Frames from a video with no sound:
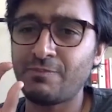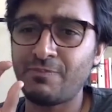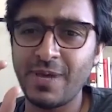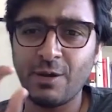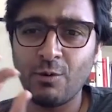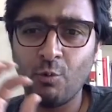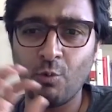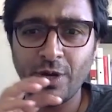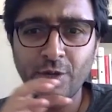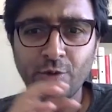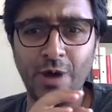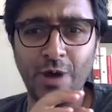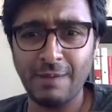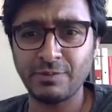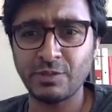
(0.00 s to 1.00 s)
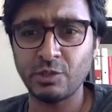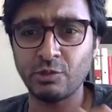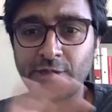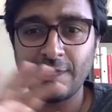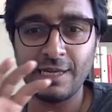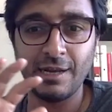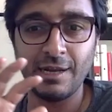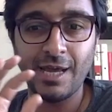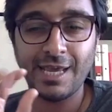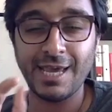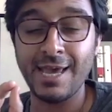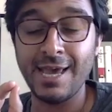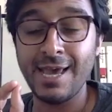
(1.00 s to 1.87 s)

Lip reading: pick what you absolutely like,